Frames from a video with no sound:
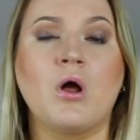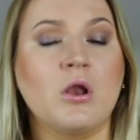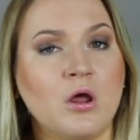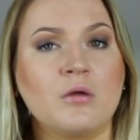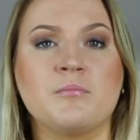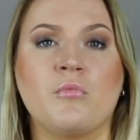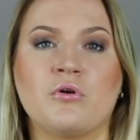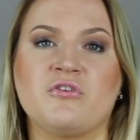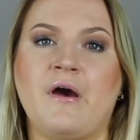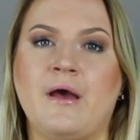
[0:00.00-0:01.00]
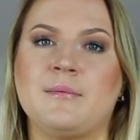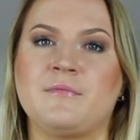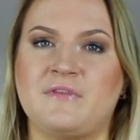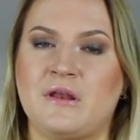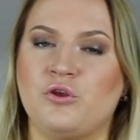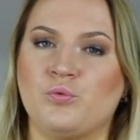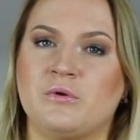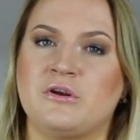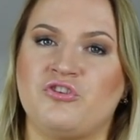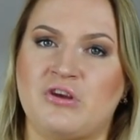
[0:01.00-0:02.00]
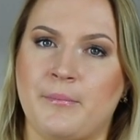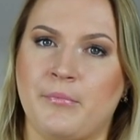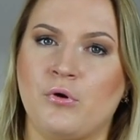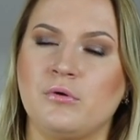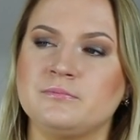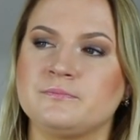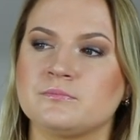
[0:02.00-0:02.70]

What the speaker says: lot more times than you would a jumbo.